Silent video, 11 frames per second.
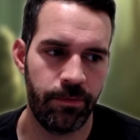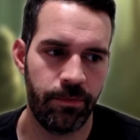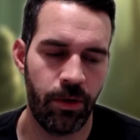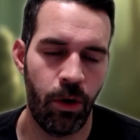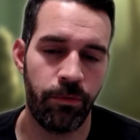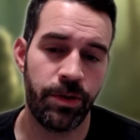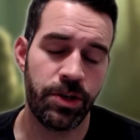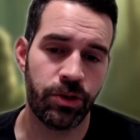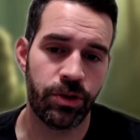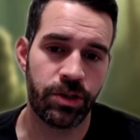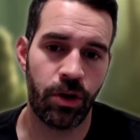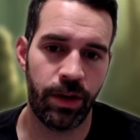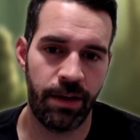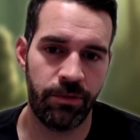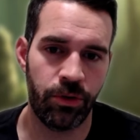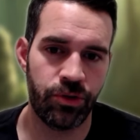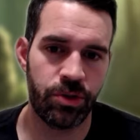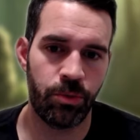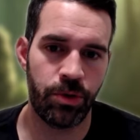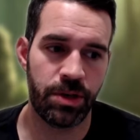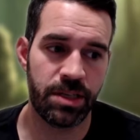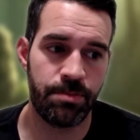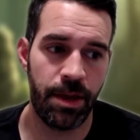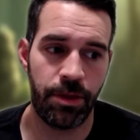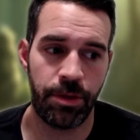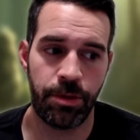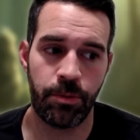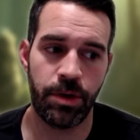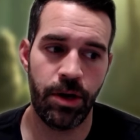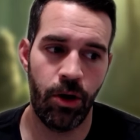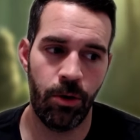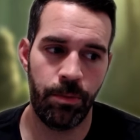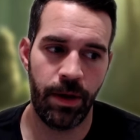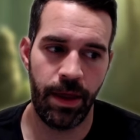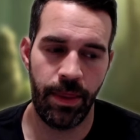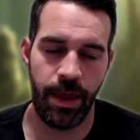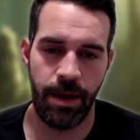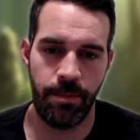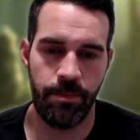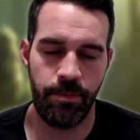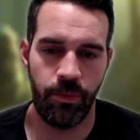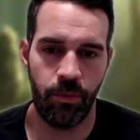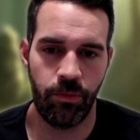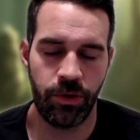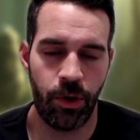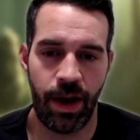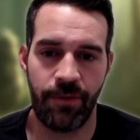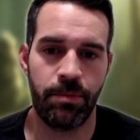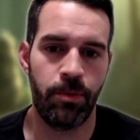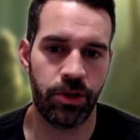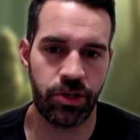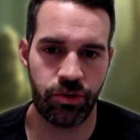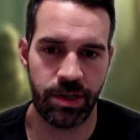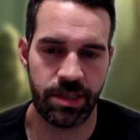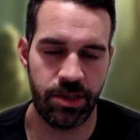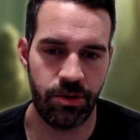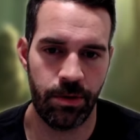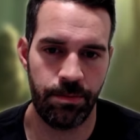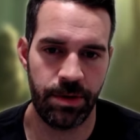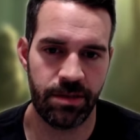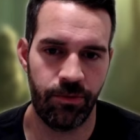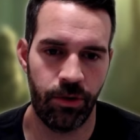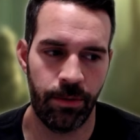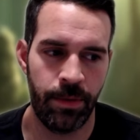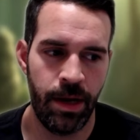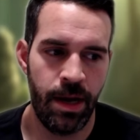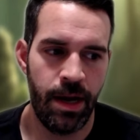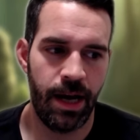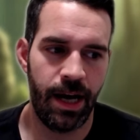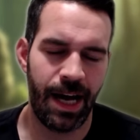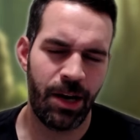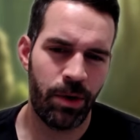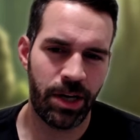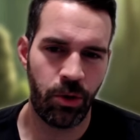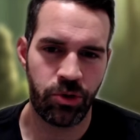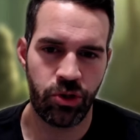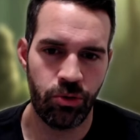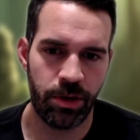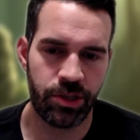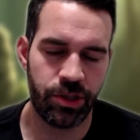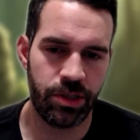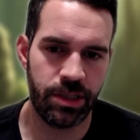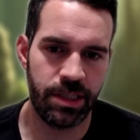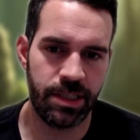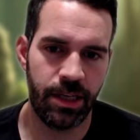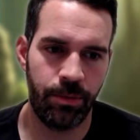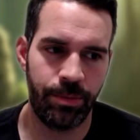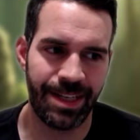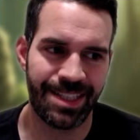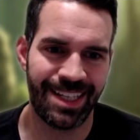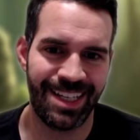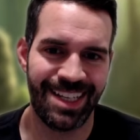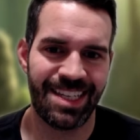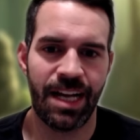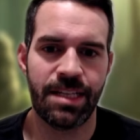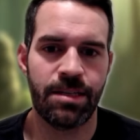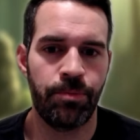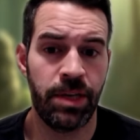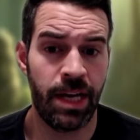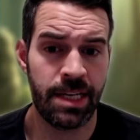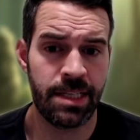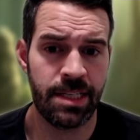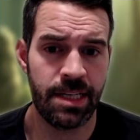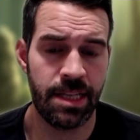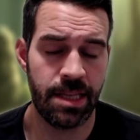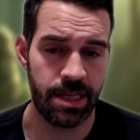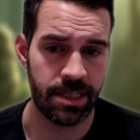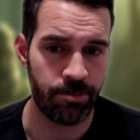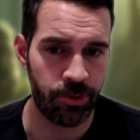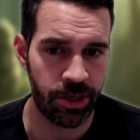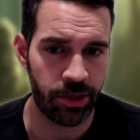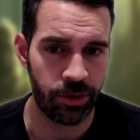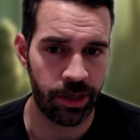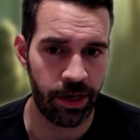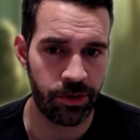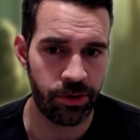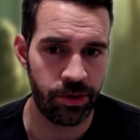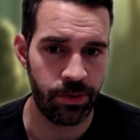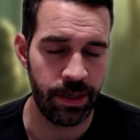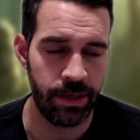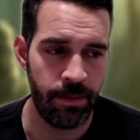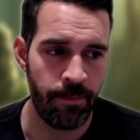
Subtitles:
hope feature is called evolution, where you can spend 3 hope and then don't have to mark a stress to do a beast form. I don't want to go too much into detail because again, it's not something I see this particular character doing,